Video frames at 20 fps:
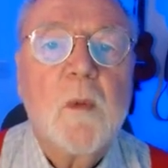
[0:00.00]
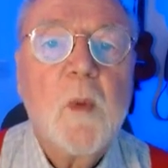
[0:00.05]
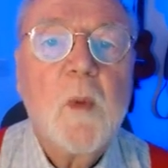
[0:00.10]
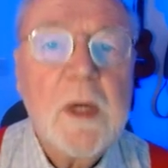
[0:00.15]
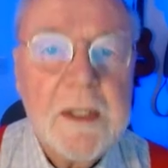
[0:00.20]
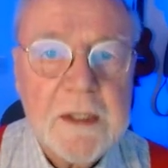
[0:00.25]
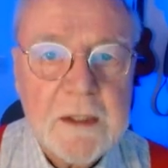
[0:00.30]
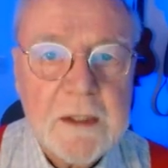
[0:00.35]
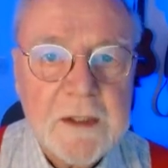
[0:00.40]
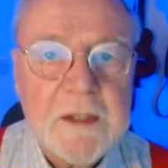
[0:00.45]

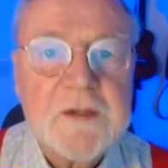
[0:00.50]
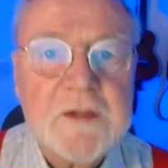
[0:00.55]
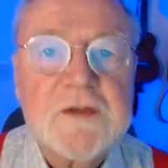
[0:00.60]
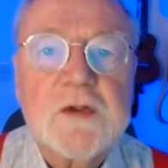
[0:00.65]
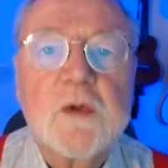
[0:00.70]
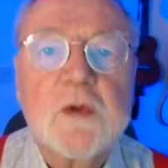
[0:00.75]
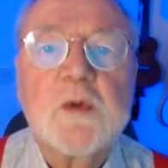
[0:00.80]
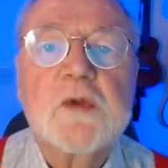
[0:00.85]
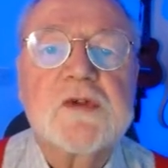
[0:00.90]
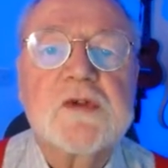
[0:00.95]

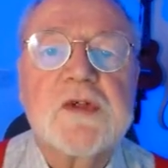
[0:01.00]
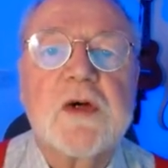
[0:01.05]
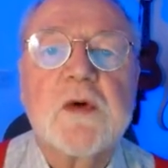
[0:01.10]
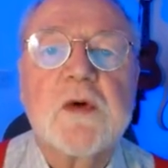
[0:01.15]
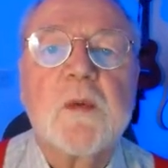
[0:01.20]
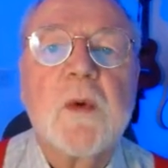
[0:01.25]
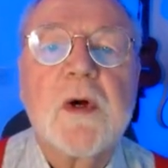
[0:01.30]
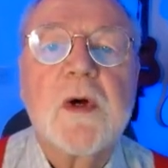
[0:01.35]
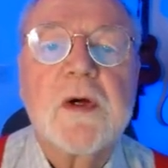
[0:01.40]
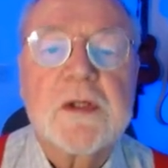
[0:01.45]
Willingness
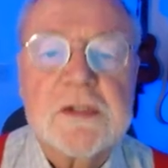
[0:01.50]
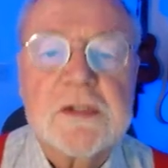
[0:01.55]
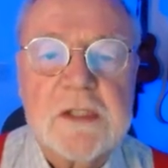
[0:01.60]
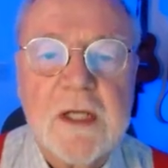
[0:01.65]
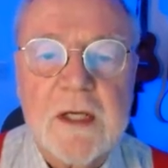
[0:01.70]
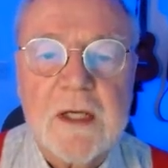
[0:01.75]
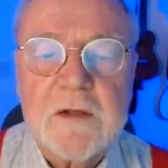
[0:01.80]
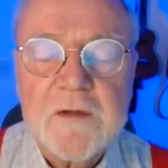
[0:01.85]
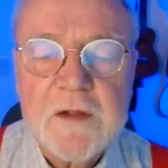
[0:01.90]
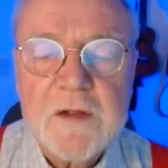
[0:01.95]
also works
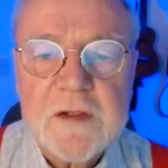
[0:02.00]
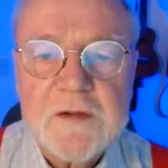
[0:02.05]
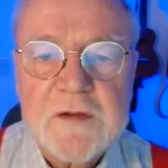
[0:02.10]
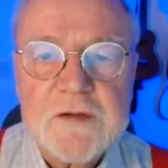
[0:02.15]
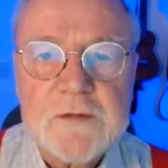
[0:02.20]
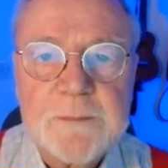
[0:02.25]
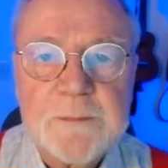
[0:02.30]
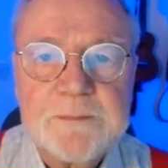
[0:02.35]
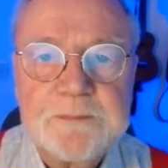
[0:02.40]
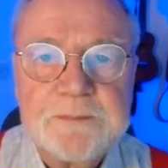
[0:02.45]
like
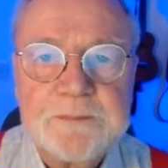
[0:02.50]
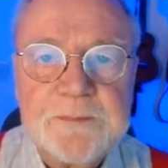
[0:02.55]
this.